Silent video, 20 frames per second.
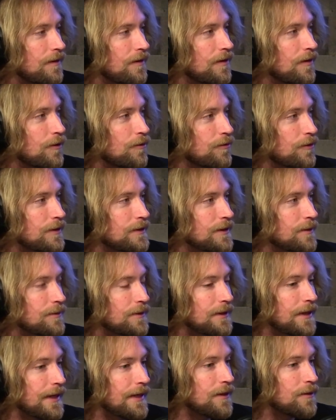You know, for
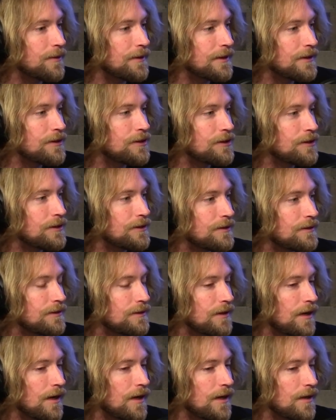example, language
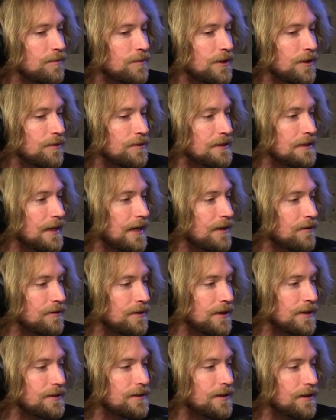um, you know, is
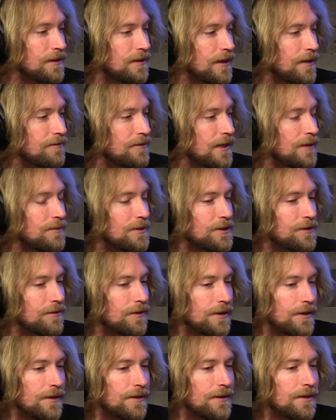lateralized to the left
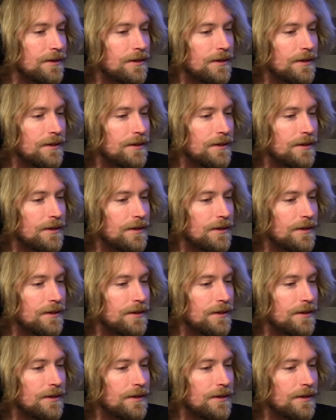hemisphere.